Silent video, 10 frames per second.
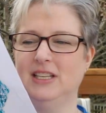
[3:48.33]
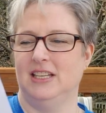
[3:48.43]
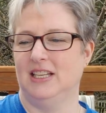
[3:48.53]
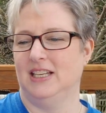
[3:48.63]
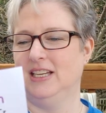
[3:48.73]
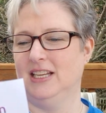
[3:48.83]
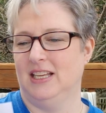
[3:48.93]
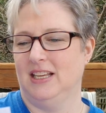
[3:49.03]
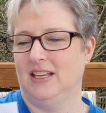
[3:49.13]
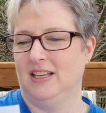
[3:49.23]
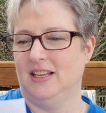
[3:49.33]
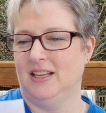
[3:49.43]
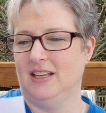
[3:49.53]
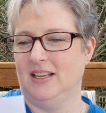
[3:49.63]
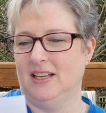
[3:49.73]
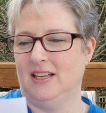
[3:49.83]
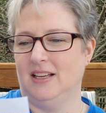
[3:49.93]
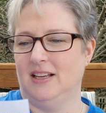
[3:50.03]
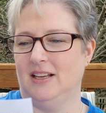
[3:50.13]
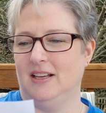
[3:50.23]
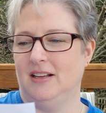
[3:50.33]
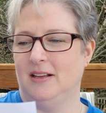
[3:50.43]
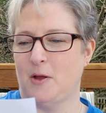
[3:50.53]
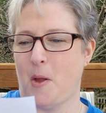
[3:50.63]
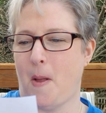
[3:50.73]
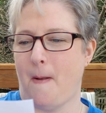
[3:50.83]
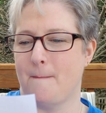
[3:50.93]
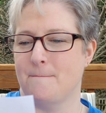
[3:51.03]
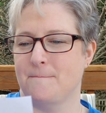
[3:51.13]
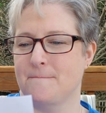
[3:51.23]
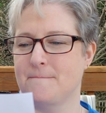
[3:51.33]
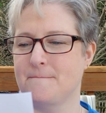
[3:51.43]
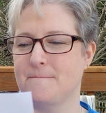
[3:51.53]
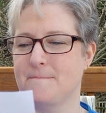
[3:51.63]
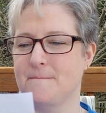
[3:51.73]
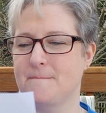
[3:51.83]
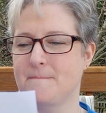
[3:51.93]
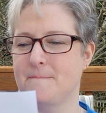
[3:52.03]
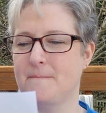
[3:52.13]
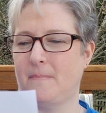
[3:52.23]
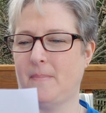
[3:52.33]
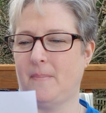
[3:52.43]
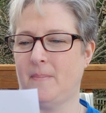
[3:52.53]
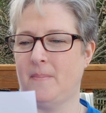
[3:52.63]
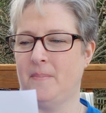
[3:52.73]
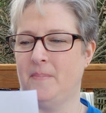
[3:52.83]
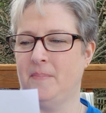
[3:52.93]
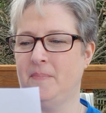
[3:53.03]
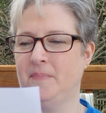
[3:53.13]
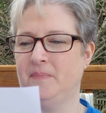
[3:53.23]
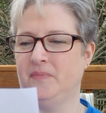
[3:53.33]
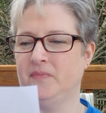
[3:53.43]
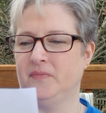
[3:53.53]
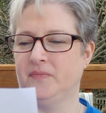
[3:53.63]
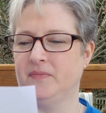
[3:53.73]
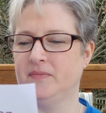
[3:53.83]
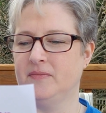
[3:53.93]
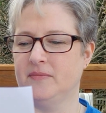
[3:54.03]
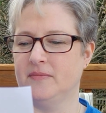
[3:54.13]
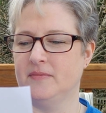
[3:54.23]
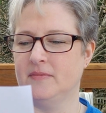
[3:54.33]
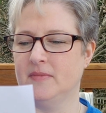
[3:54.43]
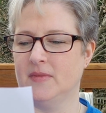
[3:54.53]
Nothing is said.